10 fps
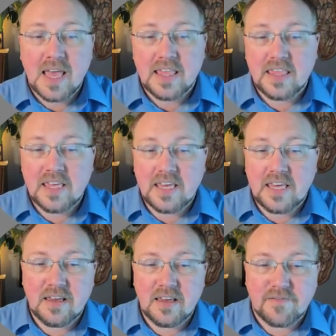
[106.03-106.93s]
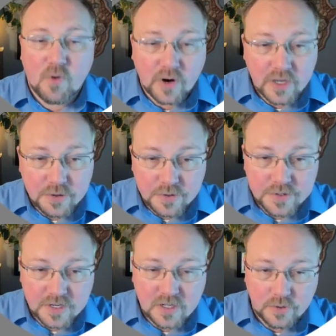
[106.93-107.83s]
The 4
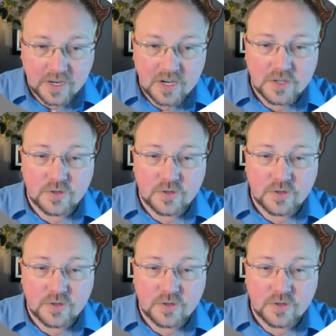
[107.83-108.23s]
users included,